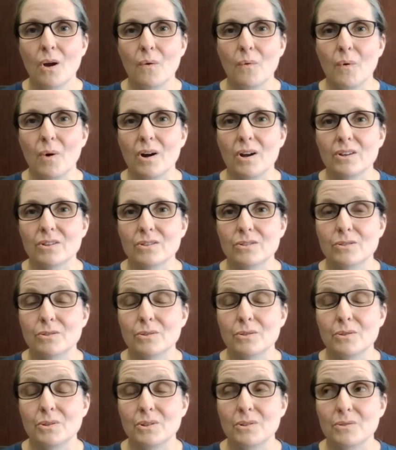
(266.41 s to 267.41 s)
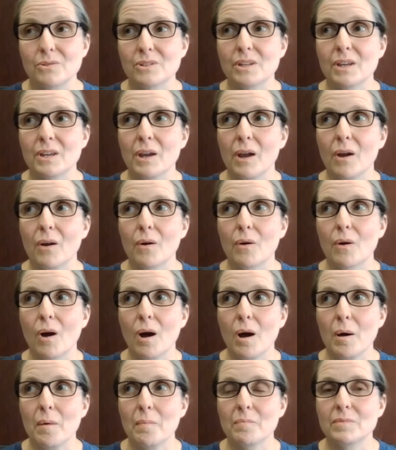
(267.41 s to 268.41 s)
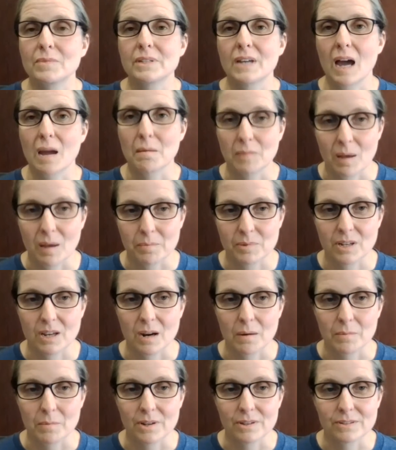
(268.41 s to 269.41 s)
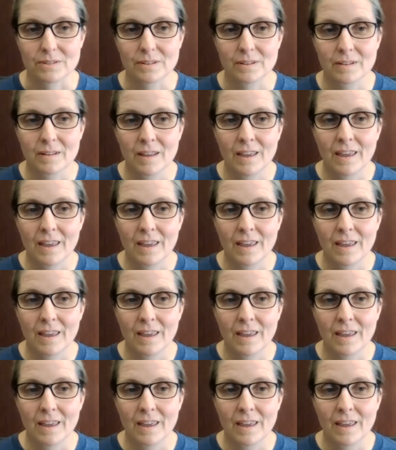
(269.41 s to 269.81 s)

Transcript: was through using time-lapse cameras.